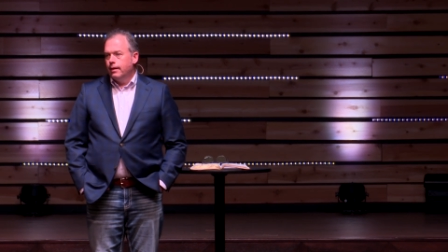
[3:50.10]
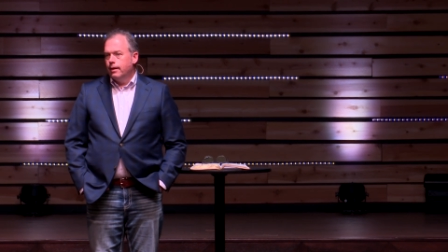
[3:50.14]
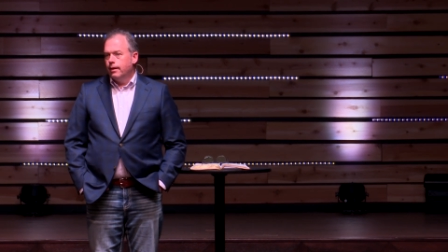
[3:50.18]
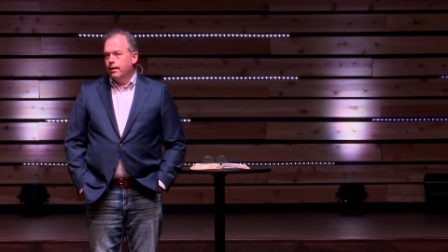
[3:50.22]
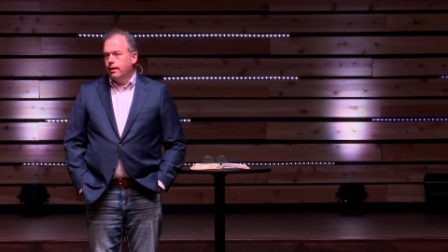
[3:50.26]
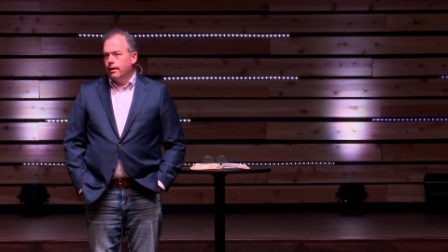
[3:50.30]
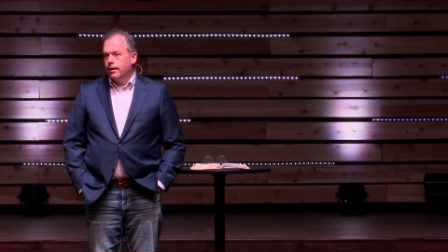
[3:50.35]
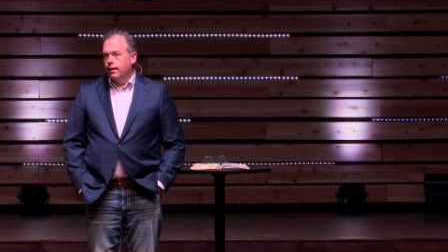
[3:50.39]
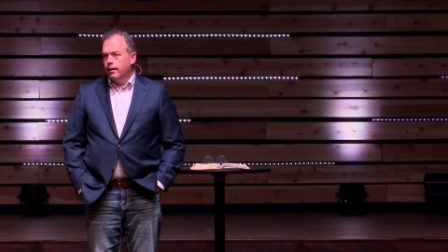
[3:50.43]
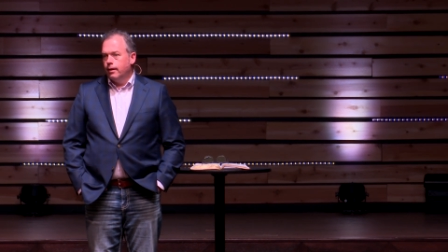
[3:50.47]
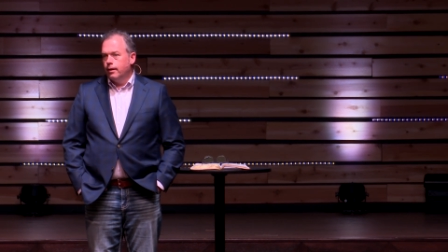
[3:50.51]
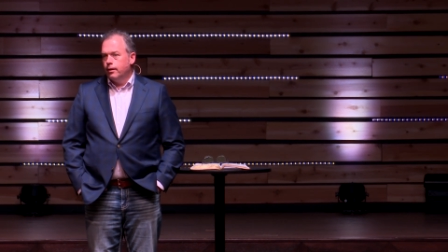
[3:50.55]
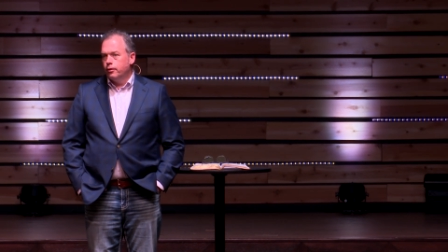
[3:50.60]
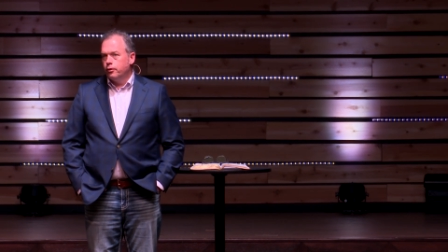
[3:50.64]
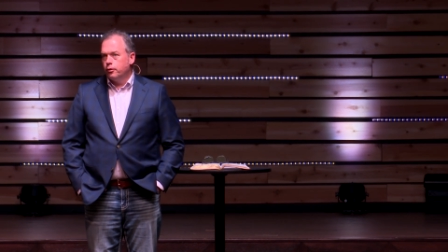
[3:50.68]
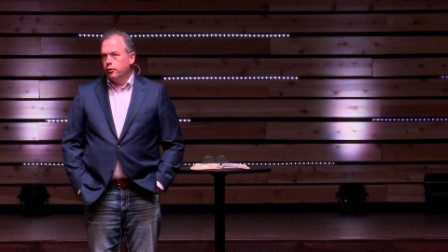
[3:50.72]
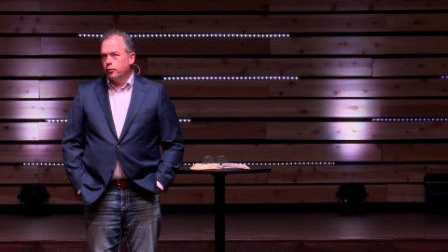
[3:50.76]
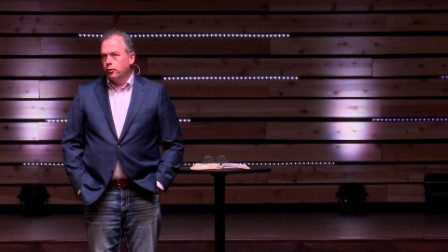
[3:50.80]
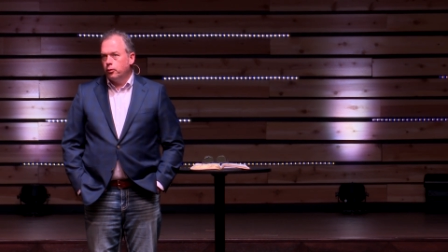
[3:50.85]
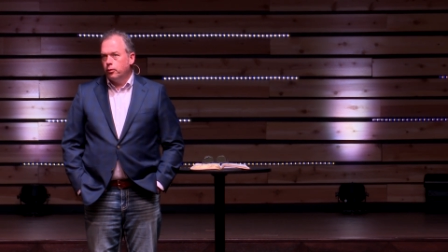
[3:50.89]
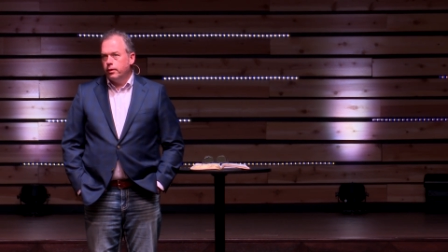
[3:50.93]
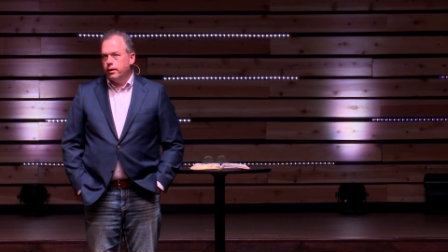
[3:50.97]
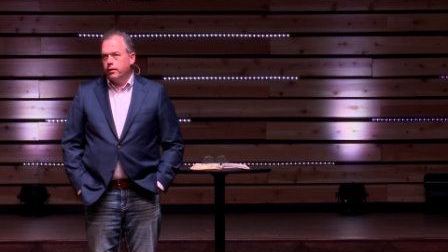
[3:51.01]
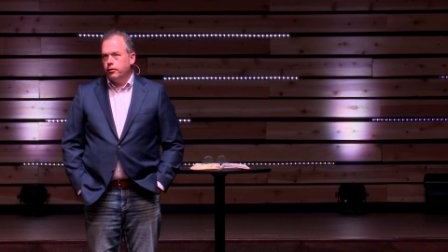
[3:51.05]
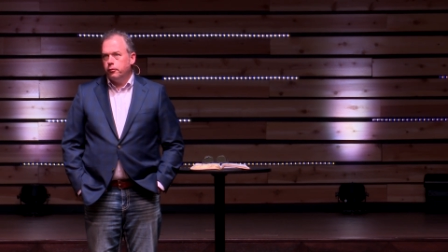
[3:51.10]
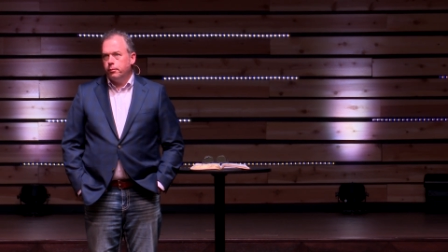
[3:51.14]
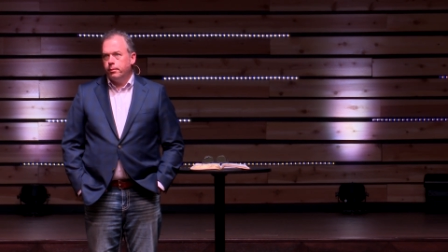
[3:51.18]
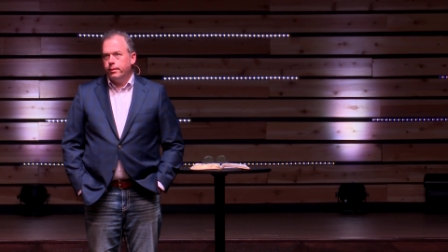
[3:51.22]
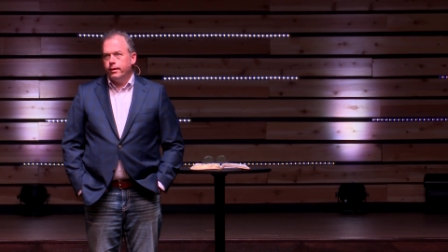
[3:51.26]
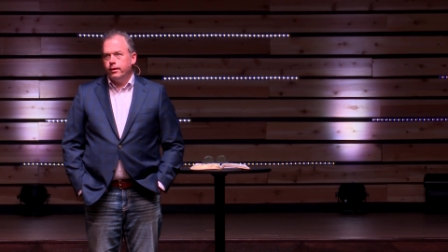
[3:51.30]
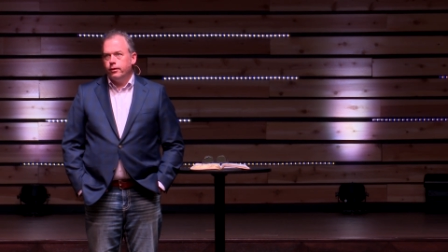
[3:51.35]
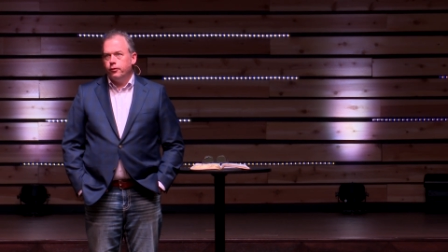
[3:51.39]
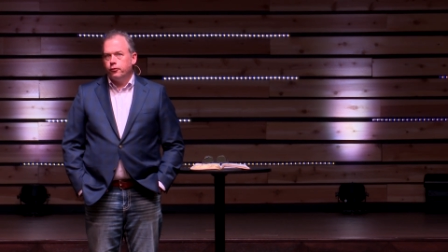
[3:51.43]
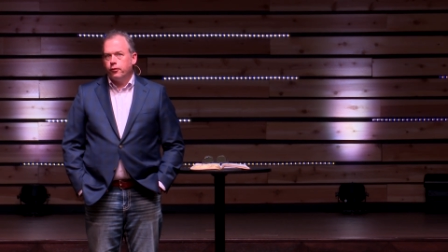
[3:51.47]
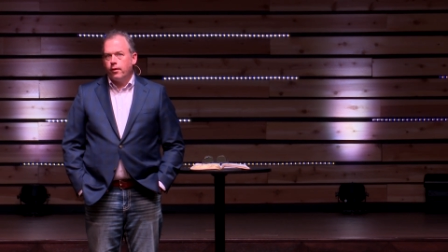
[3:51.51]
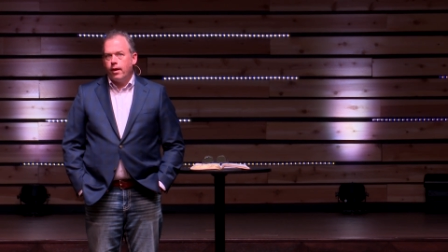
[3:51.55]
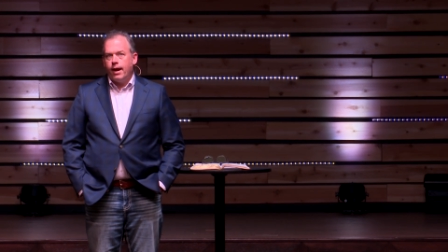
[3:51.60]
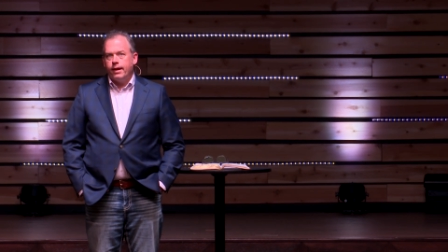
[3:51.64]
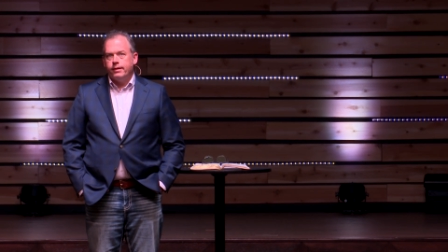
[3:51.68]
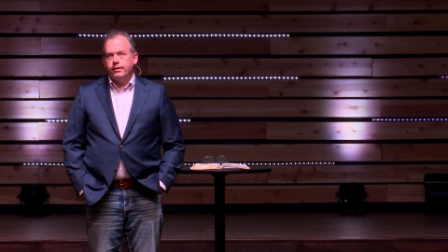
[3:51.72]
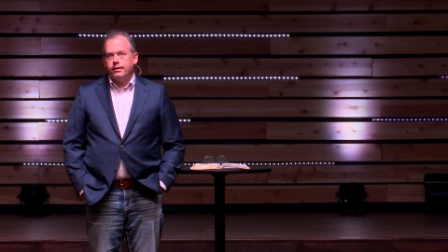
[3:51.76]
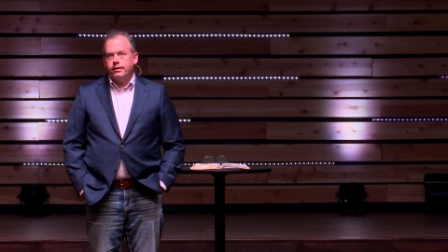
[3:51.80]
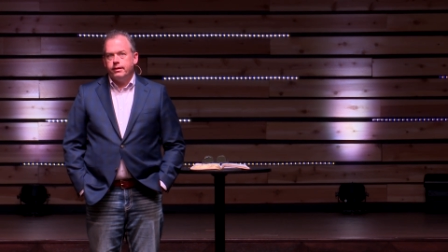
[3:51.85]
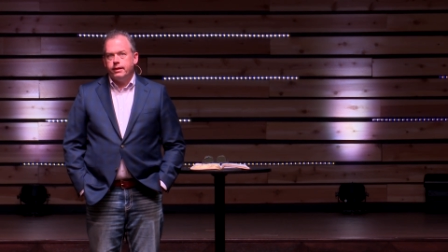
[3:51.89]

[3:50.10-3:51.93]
uh, the lord has been trying to